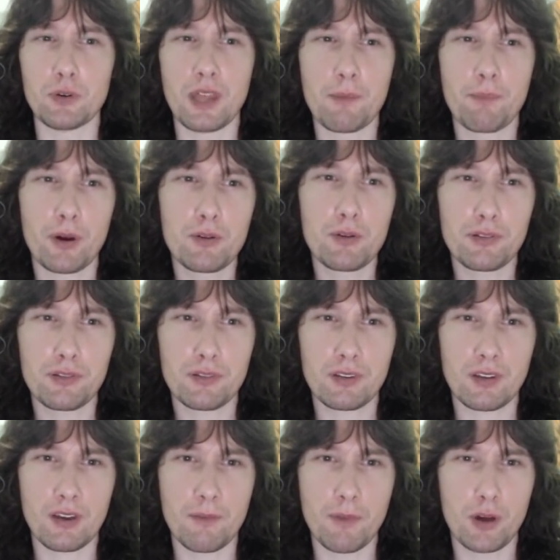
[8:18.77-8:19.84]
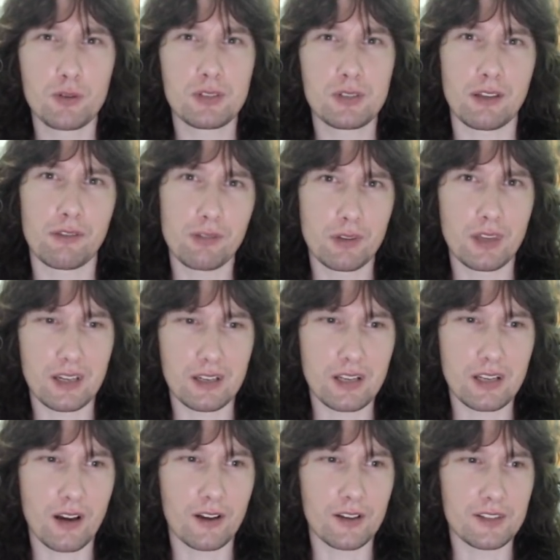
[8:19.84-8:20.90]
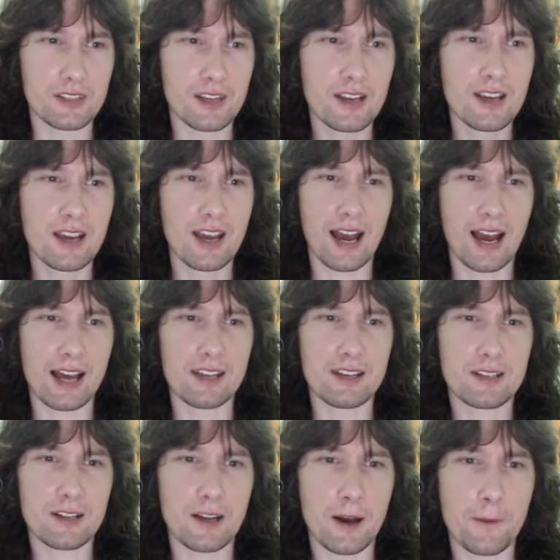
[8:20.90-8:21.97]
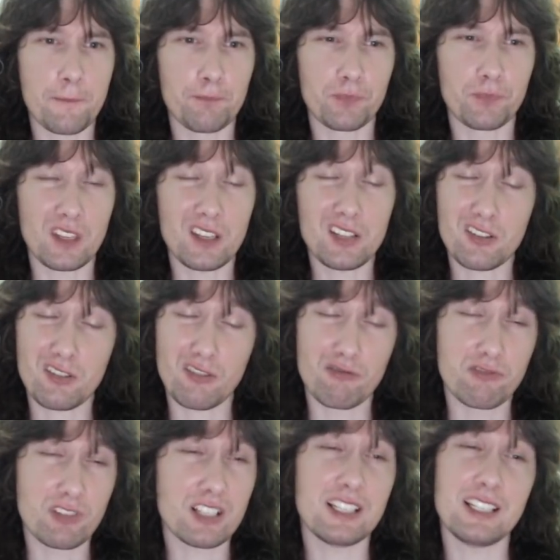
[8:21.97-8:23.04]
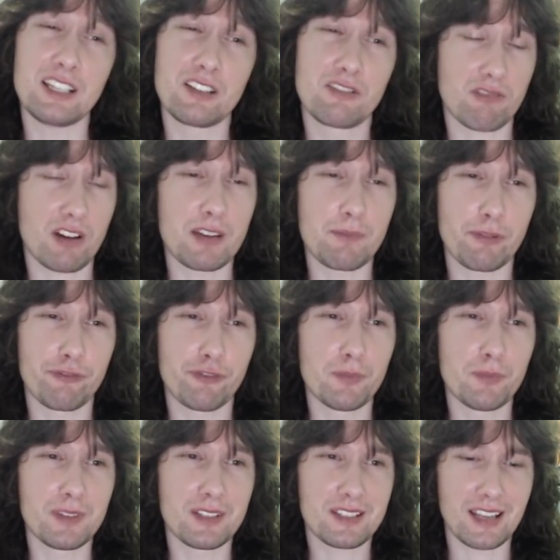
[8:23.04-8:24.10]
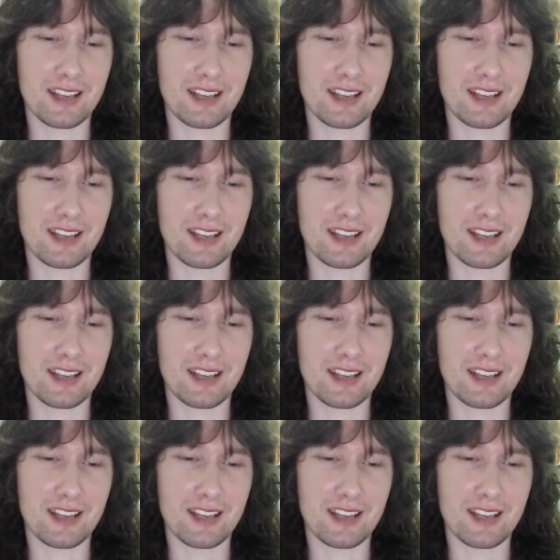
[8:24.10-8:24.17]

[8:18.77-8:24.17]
They're both emoting through their guitars, and this is a really great performance.